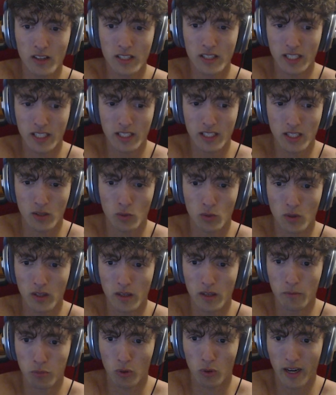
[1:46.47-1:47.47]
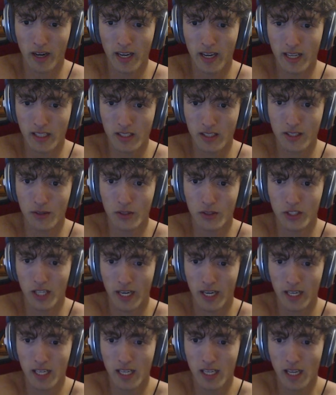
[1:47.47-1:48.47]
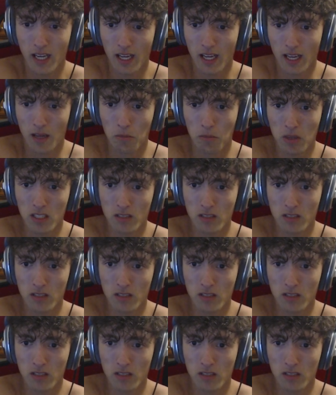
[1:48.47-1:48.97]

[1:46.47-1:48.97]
and it's just really bright and so shiny. Plus, the